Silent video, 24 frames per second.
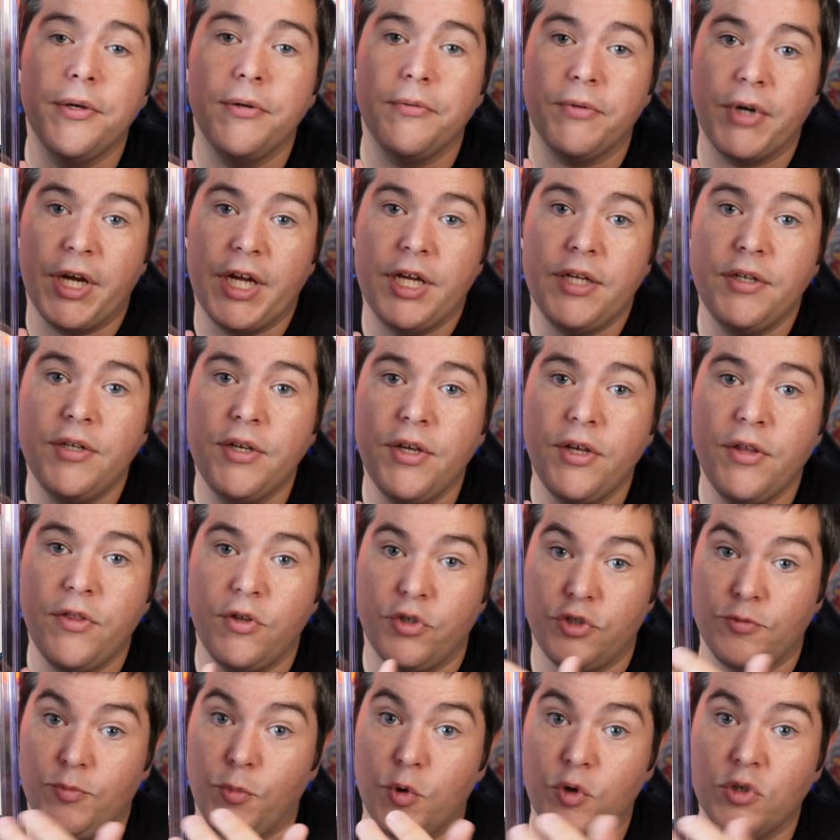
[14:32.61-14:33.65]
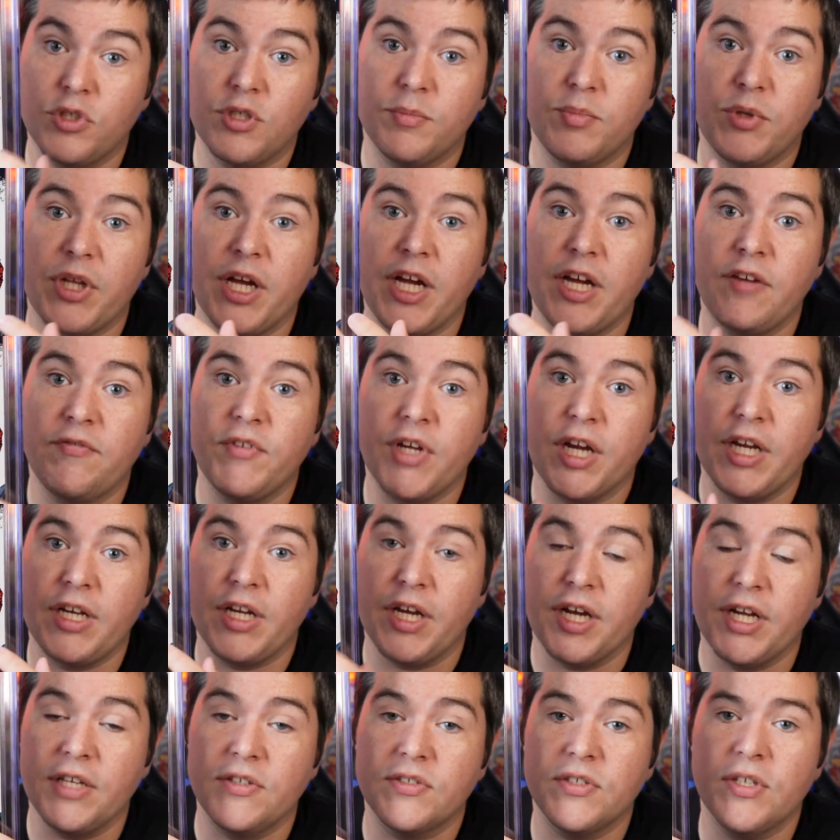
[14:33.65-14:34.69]
Right? There's more supply of
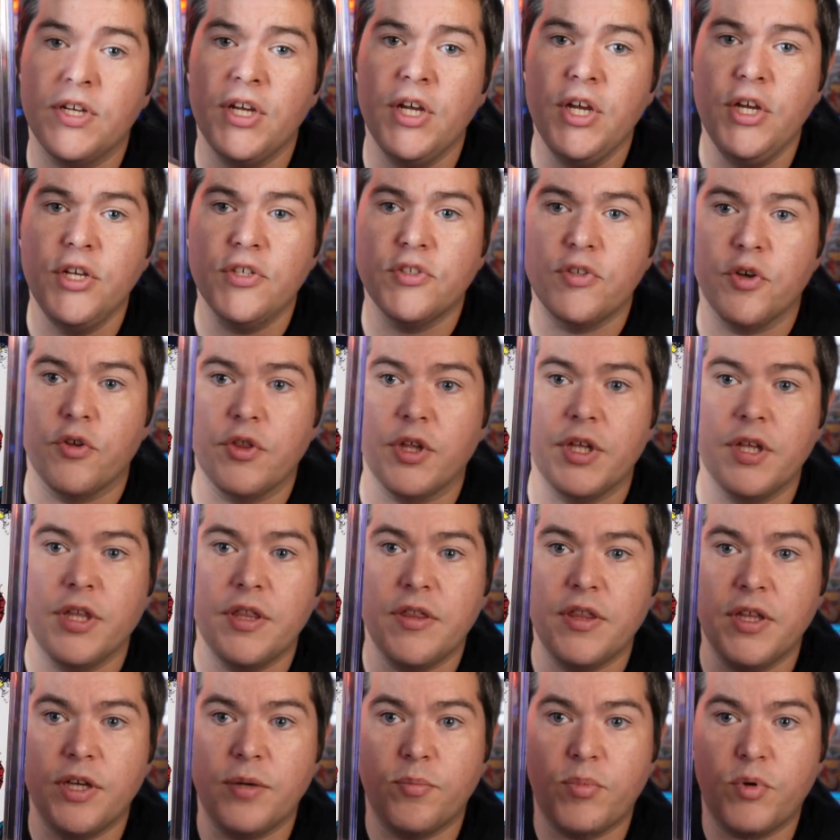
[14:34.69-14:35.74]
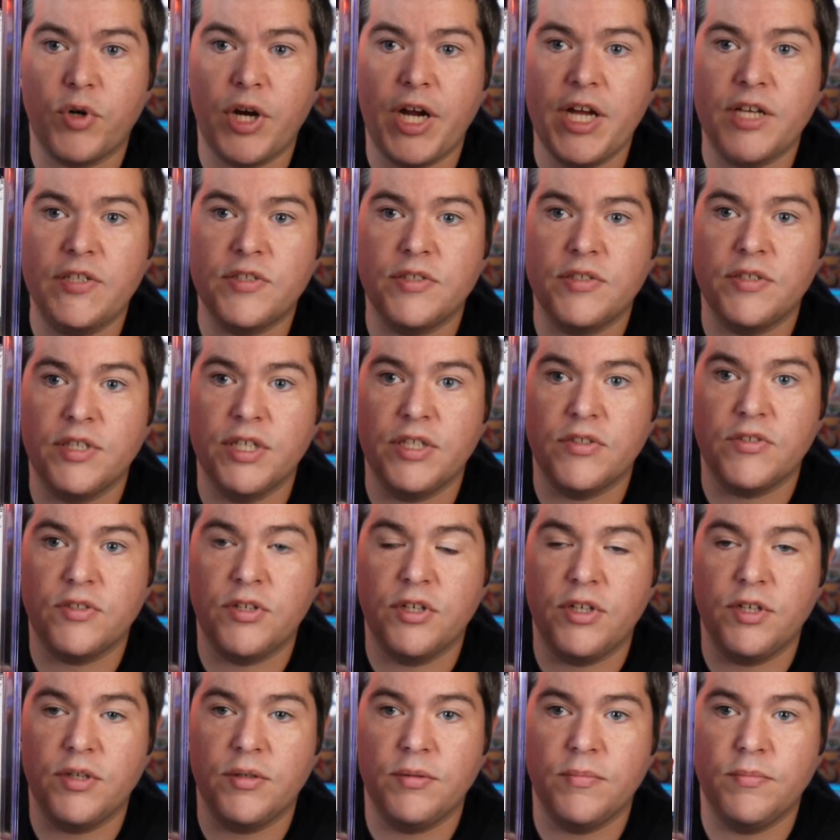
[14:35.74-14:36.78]
9.9s. So the price is
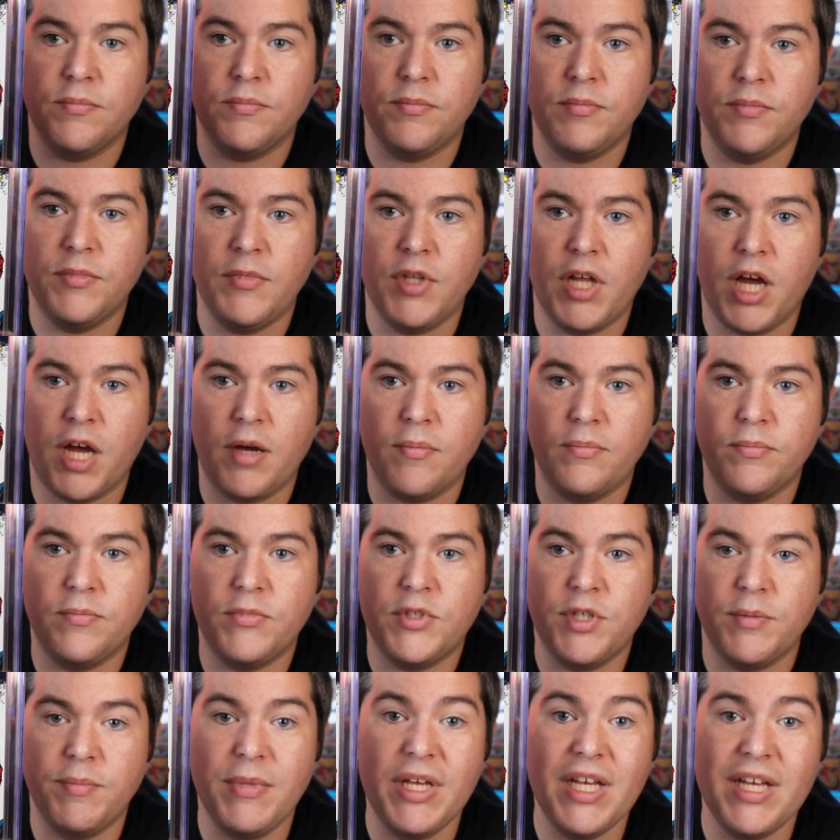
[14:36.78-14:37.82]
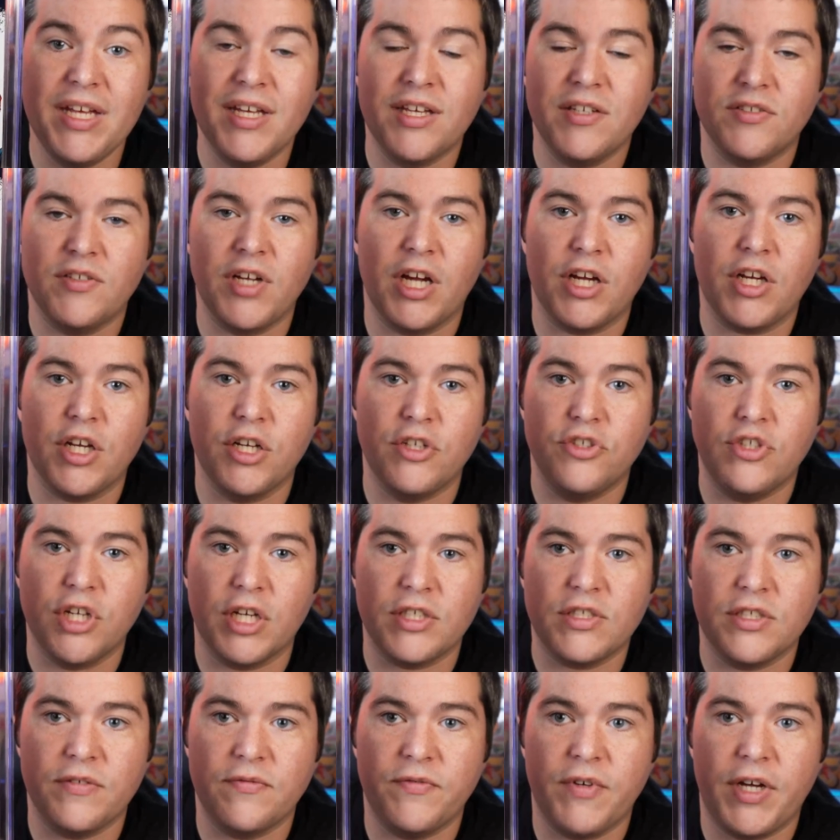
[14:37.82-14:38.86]
going to not going to
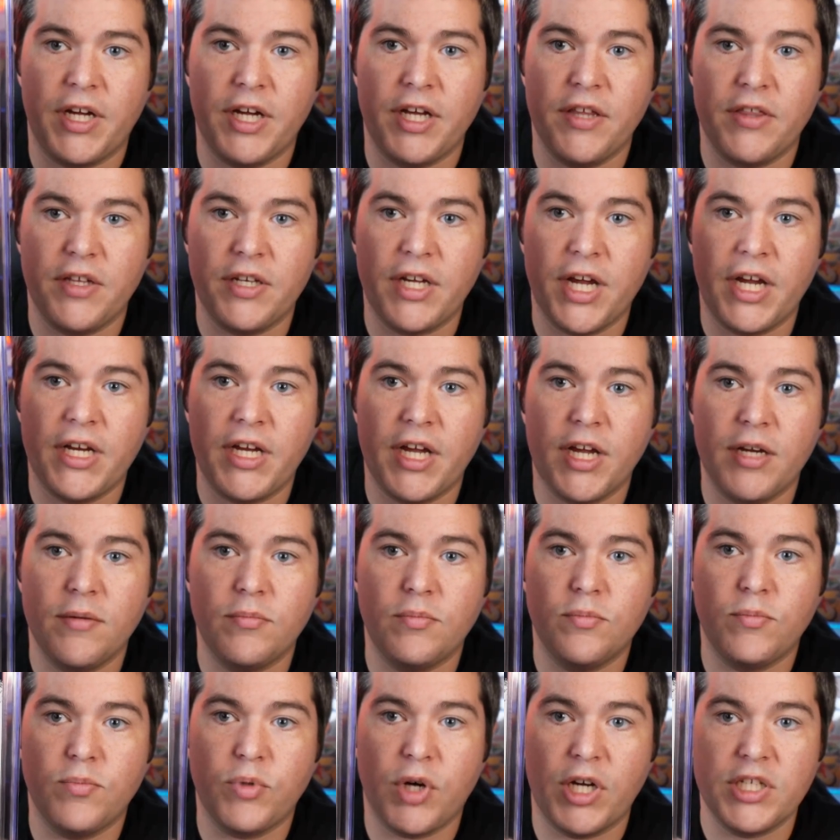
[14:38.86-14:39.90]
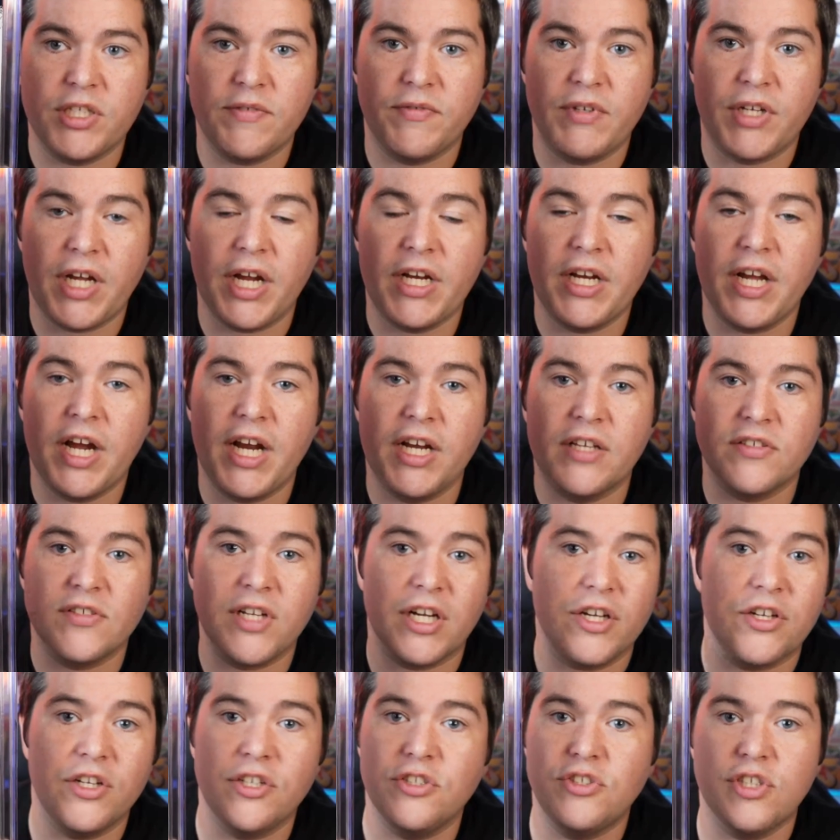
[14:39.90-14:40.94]
justify the 9.9 price of a 9.9 is
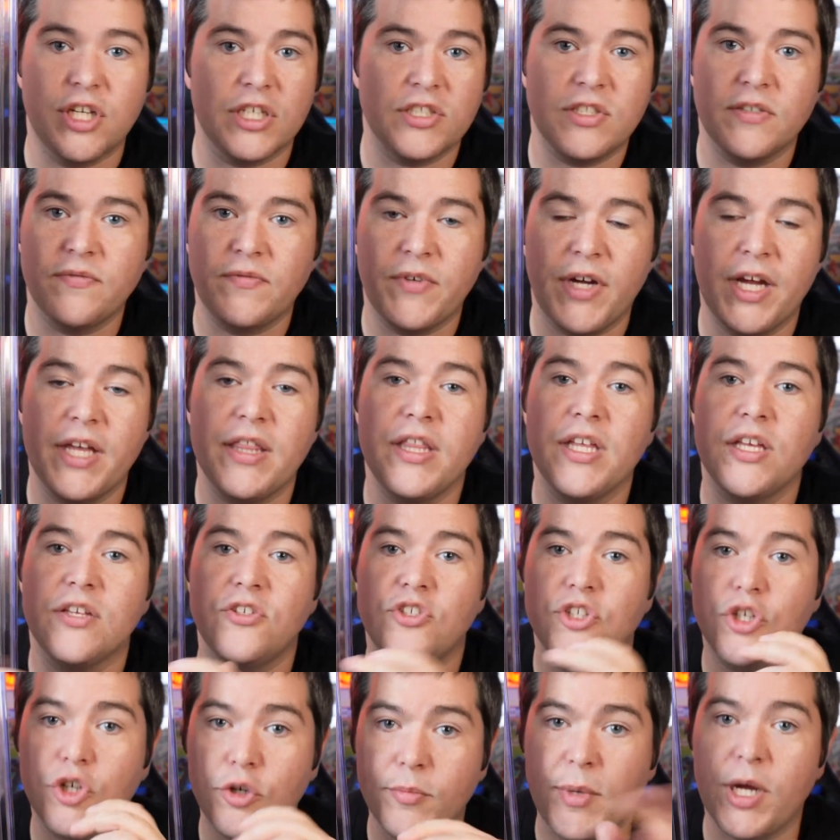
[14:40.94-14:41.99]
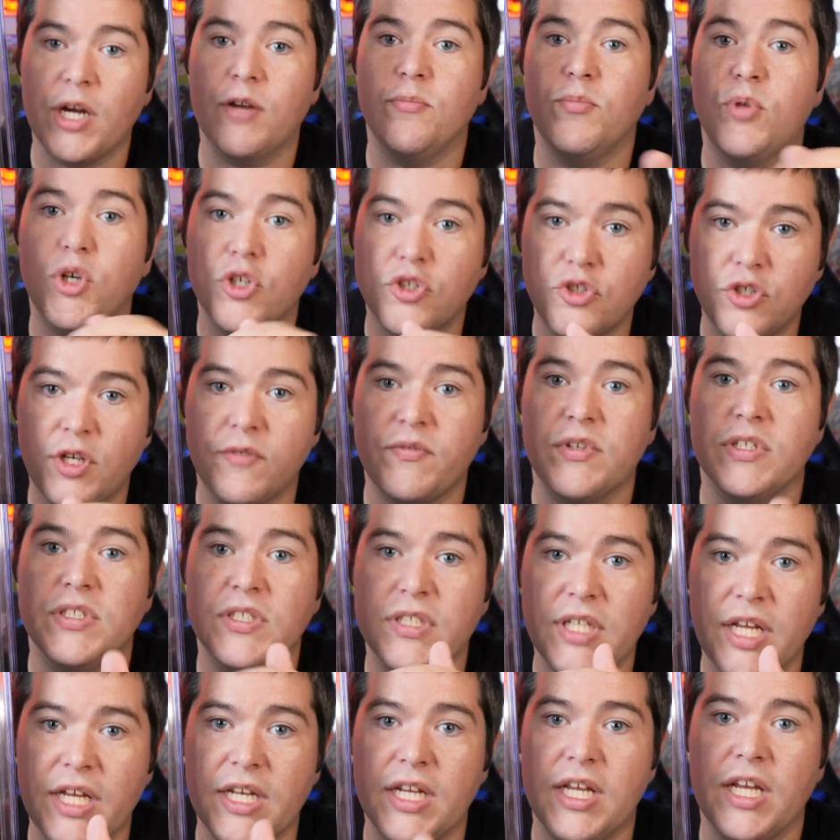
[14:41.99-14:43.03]
not going to justify the sheer amount of books you have to
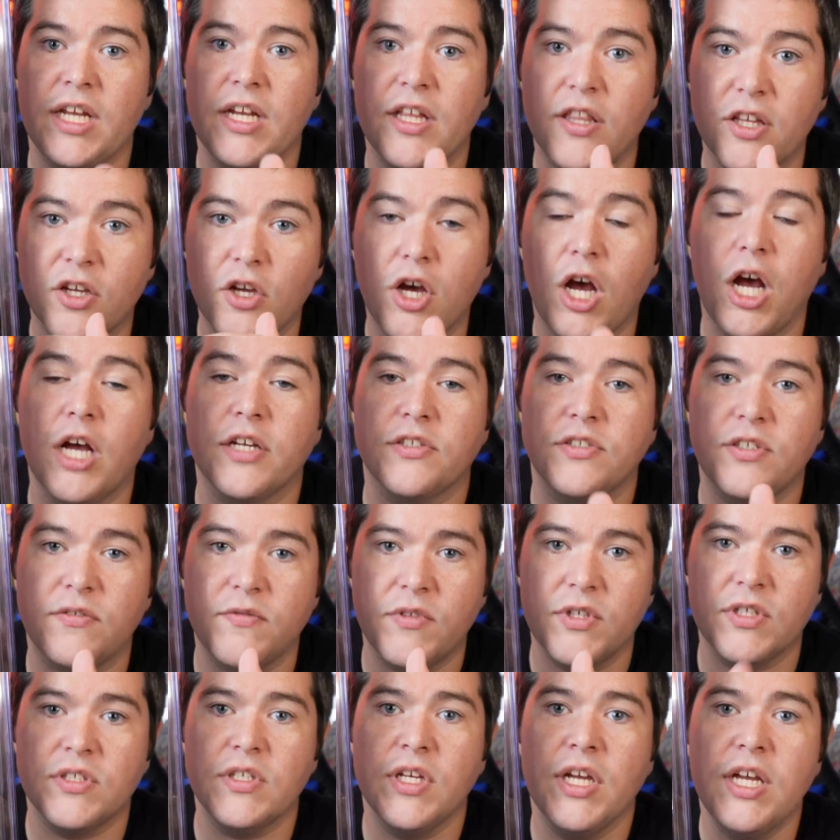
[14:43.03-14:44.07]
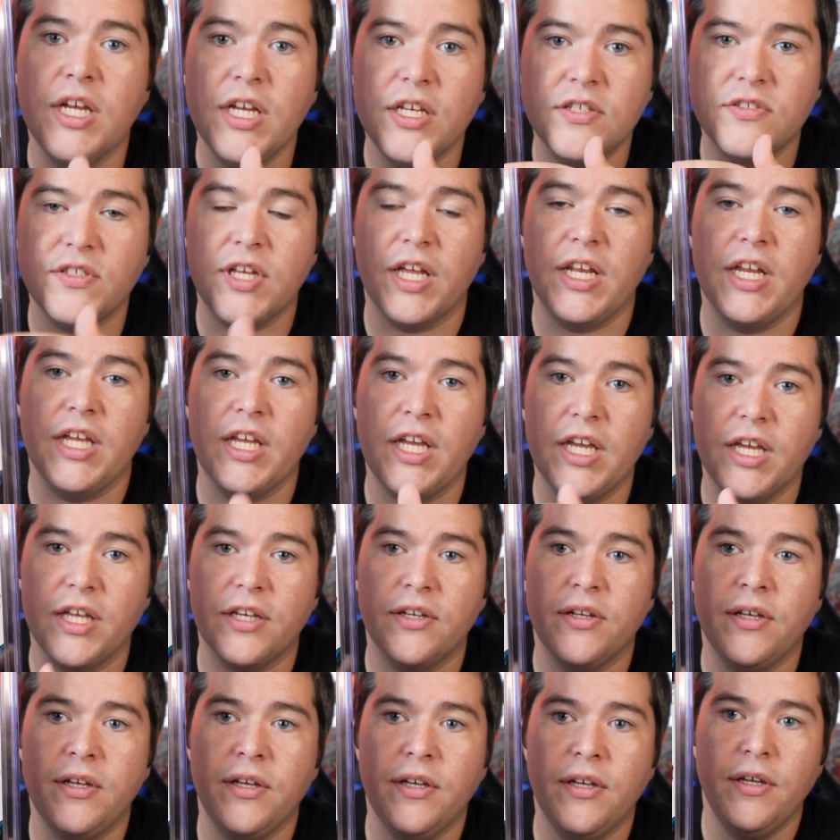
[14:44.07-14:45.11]
send in and the cost of this sending
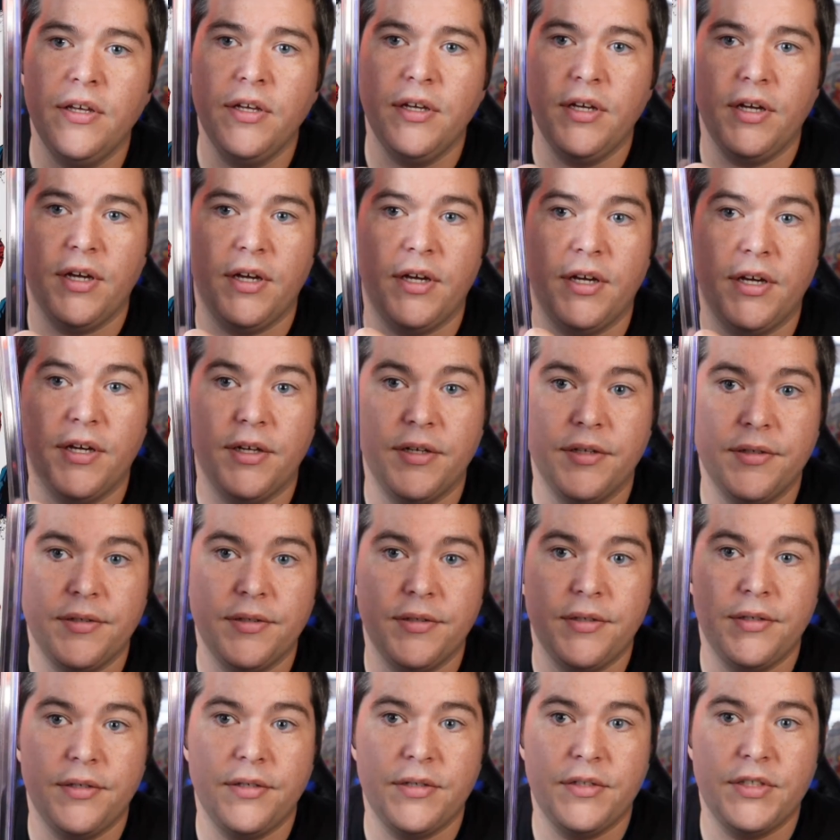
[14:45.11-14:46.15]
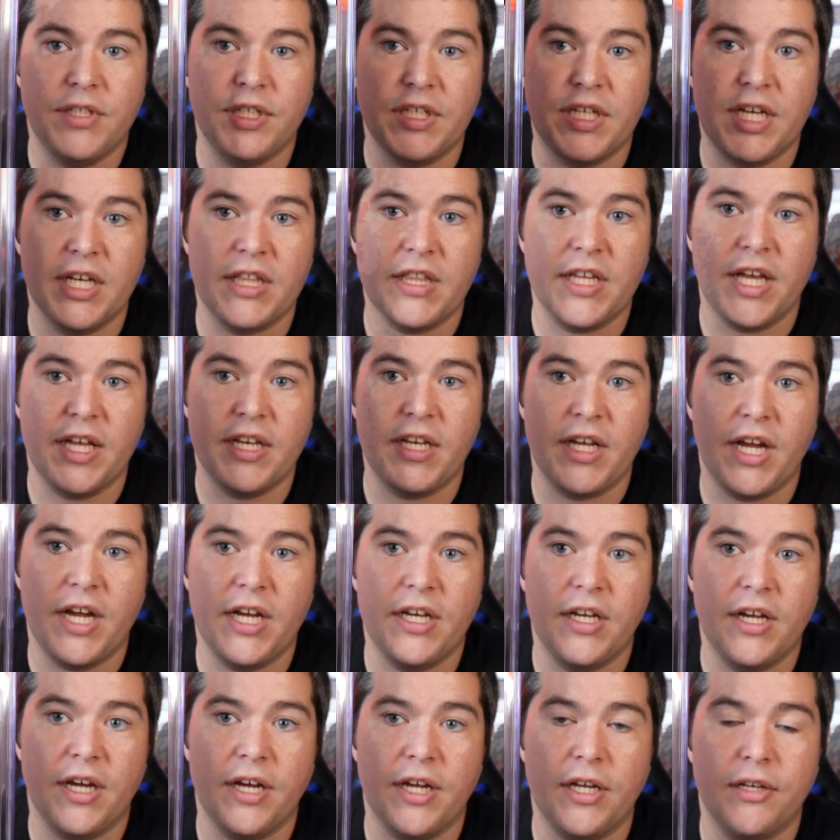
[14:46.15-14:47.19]
in to get that
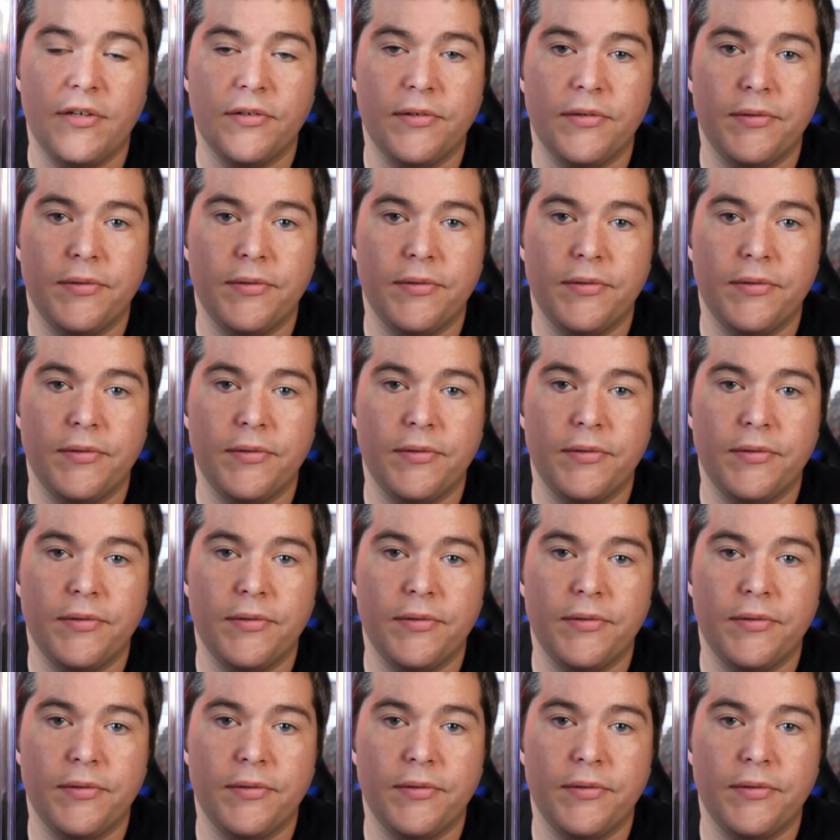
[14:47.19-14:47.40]
9.9.